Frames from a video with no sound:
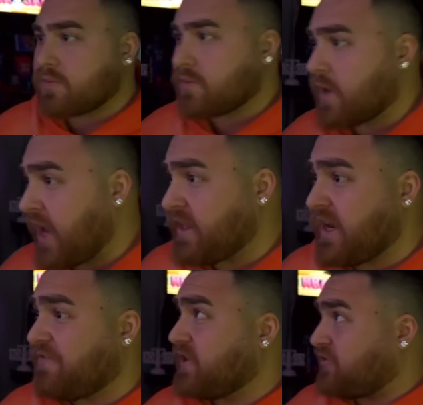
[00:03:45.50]
And then
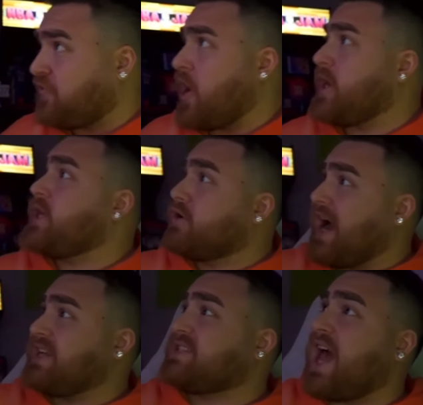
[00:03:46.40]
if it's funny, you
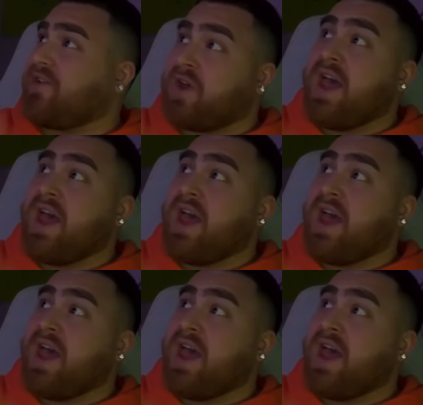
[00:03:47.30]
guys laugh.